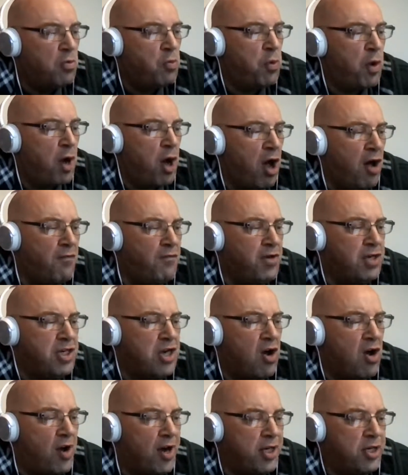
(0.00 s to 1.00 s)
where Arthur
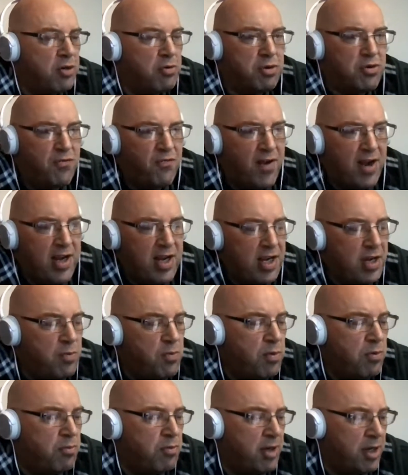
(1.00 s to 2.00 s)
died or was fatally
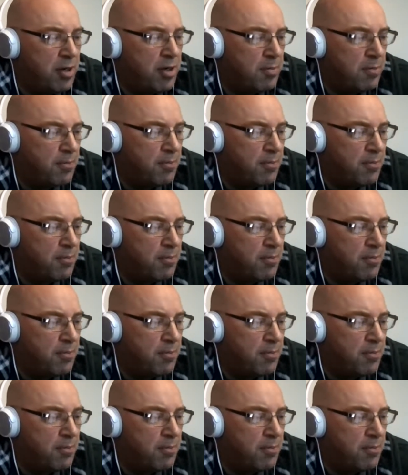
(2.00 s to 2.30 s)
wounded.